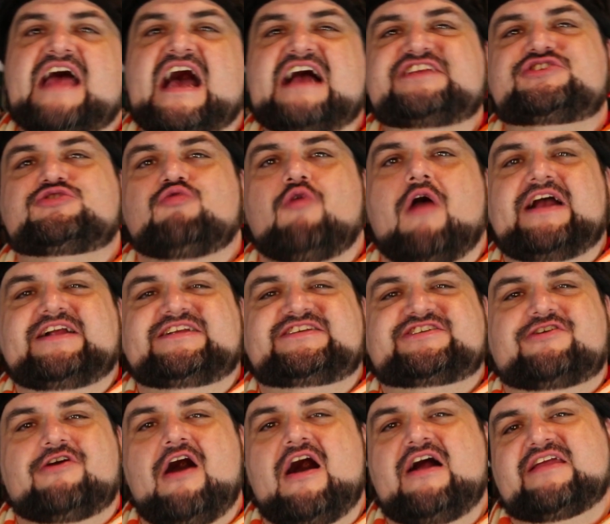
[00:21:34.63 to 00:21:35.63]
That's right,
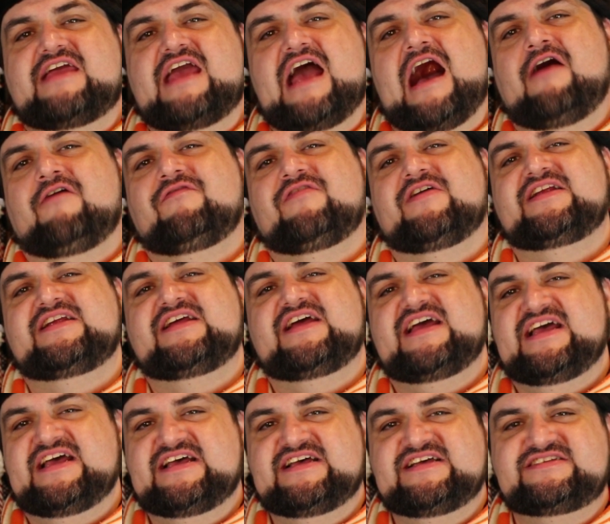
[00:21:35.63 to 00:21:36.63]
Scott Calvin
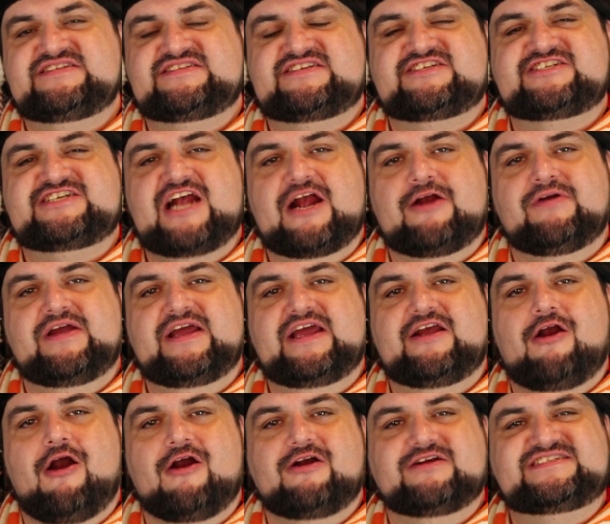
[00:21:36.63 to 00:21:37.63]
is Jerry
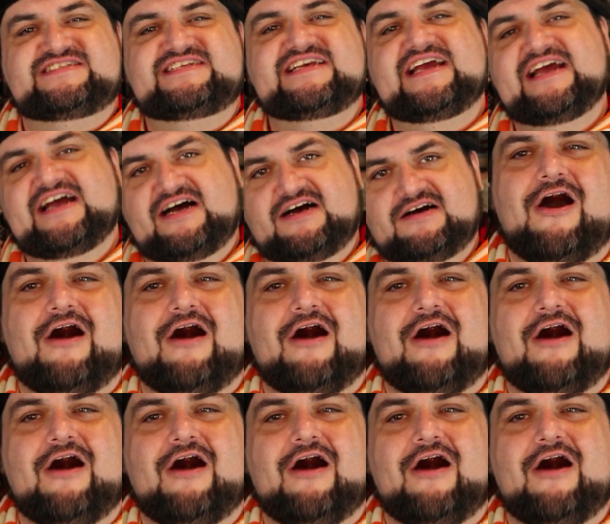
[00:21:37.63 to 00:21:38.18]
Garcia.